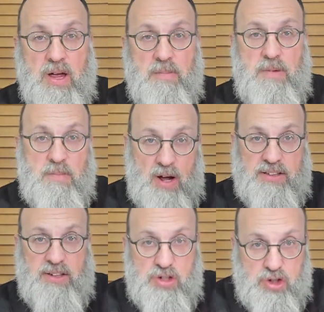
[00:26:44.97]

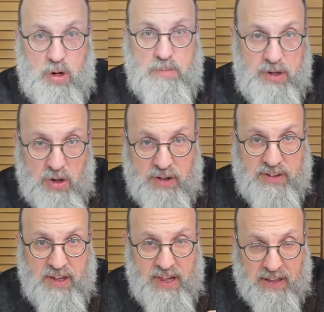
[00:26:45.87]
Mimos Yehoshua ben Nun,
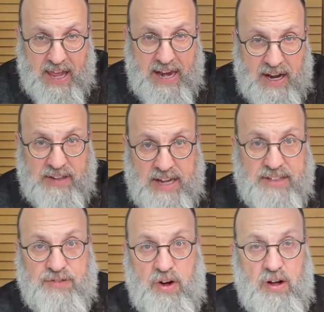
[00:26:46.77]
so they lay on
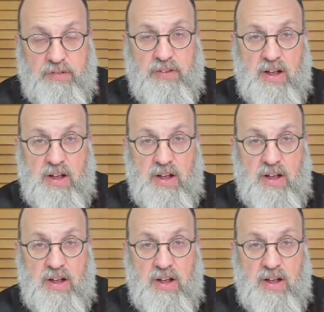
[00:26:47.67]
Tesvav,